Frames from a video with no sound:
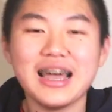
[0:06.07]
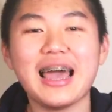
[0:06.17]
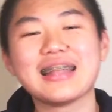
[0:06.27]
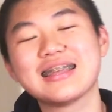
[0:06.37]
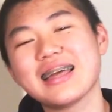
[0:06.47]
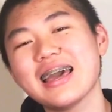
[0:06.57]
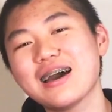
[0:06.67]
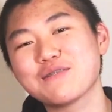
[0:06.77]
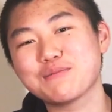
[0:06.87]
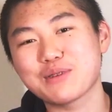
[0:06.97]
and today I
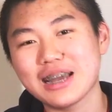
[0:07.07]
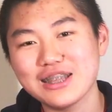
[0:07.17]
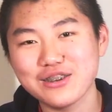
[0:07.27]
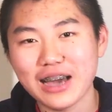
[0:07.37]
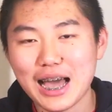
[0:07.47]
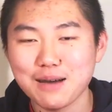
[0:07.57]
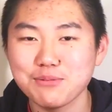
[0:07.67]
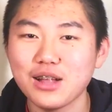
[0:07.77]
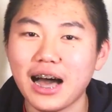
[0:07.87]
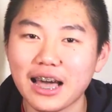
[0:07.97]
have the brand new Apple
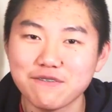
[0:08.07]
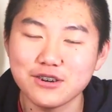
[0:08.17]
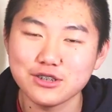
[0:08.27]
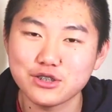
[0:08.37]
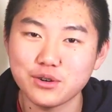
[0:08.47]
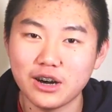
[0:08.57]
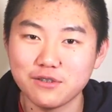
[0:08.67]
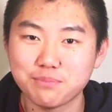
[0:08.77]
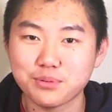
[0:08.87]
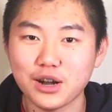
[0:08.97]
iPhone
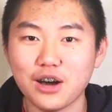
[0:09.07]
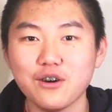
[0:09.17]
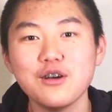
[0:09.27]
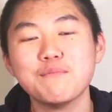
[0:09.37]
12 Pro.